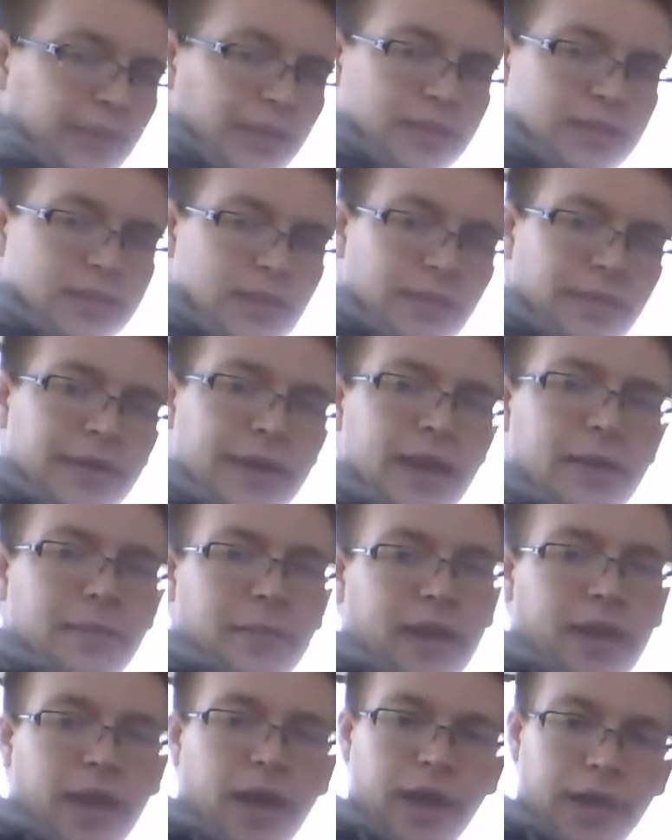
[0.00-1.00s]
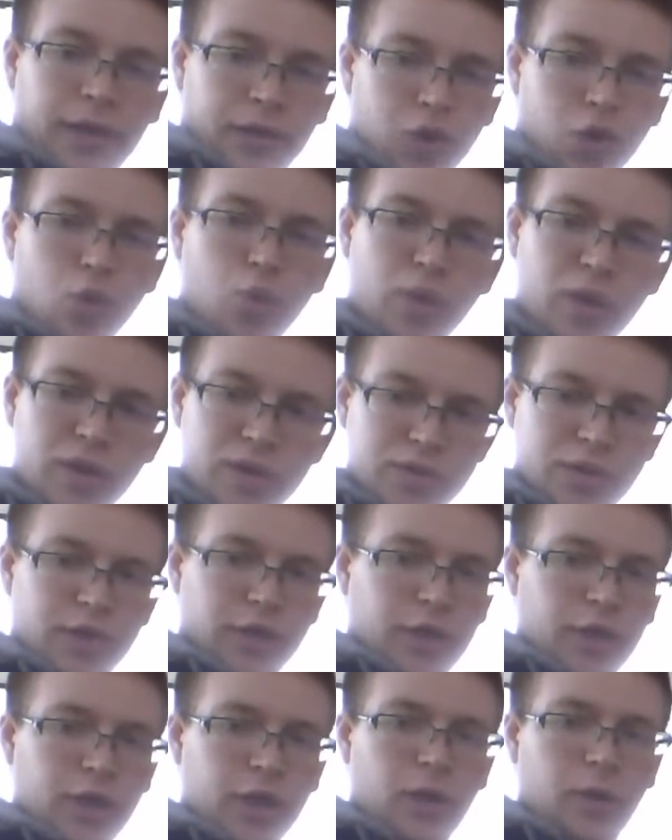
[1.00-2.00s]
It's coming at me. I know where it's going
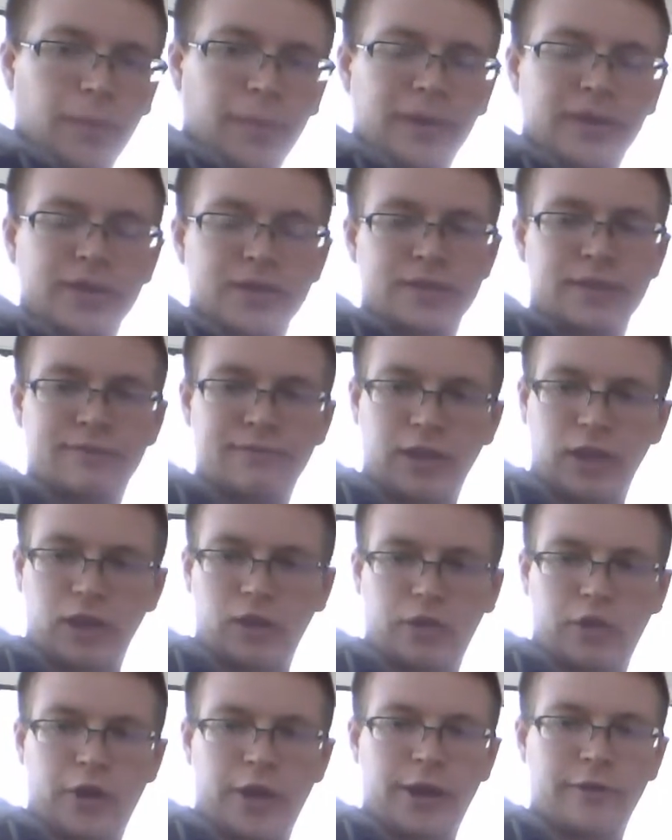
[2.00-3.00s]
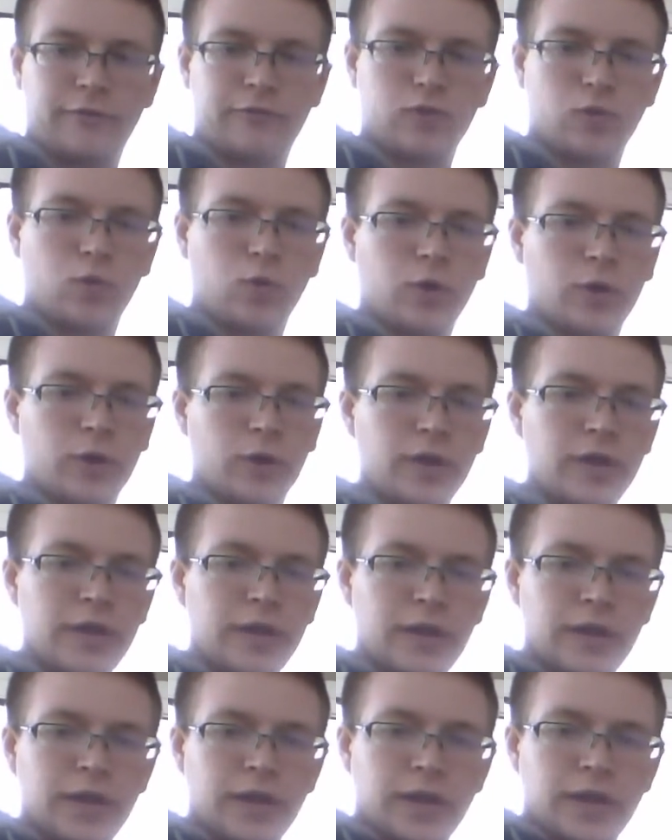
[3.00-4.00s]
to go because they telegraphed, or
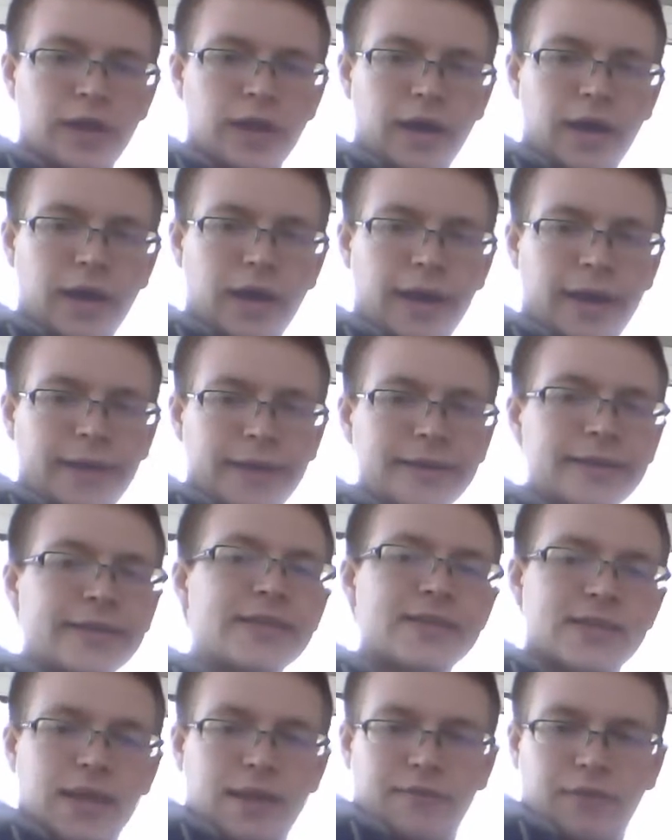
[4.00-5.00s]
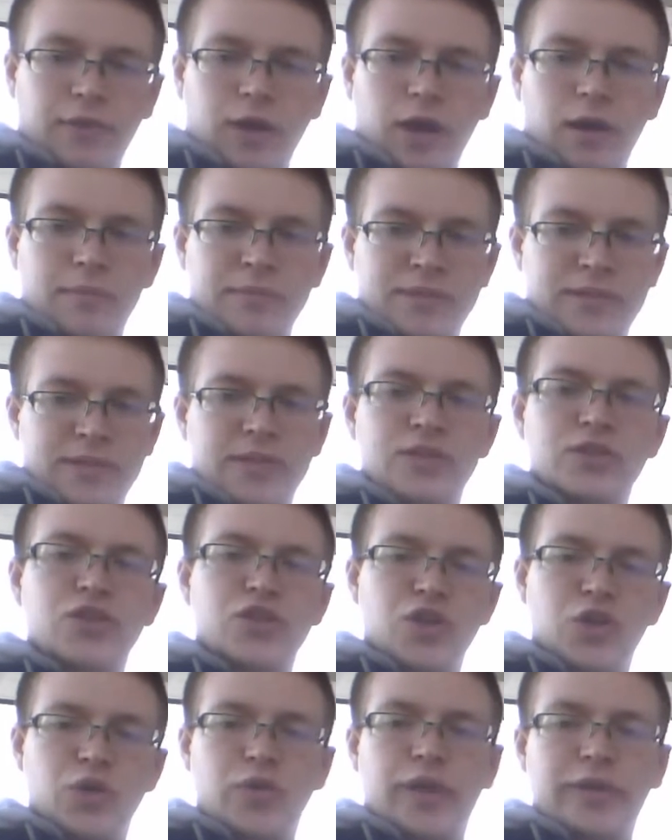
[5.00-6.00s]
I at least have the common sense
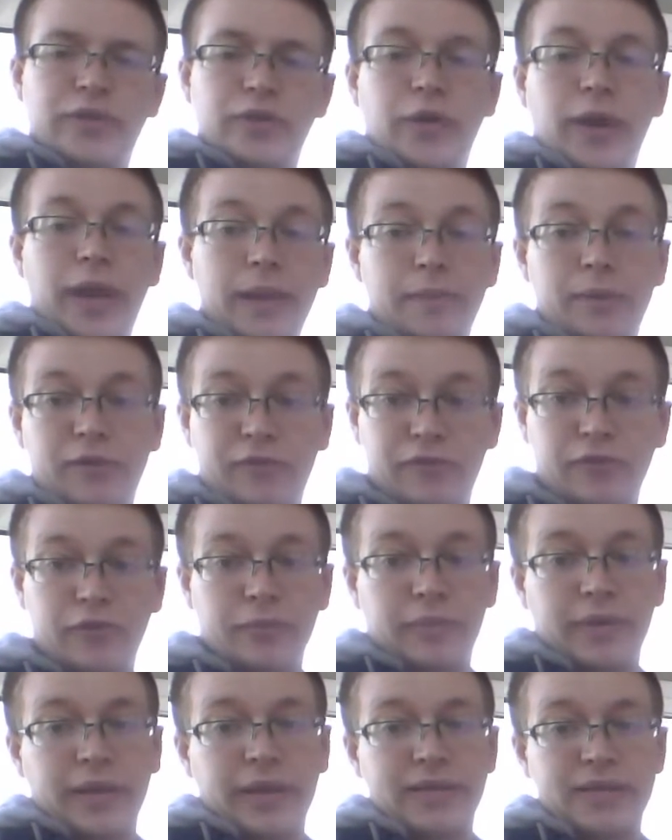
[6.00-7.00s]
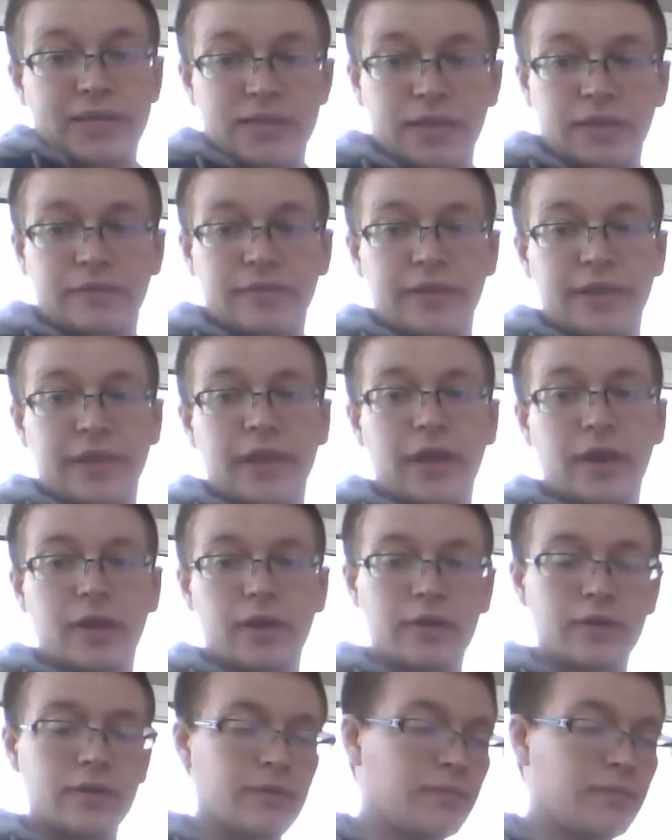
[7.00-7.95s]
to know that they're aiming for me instead of the air.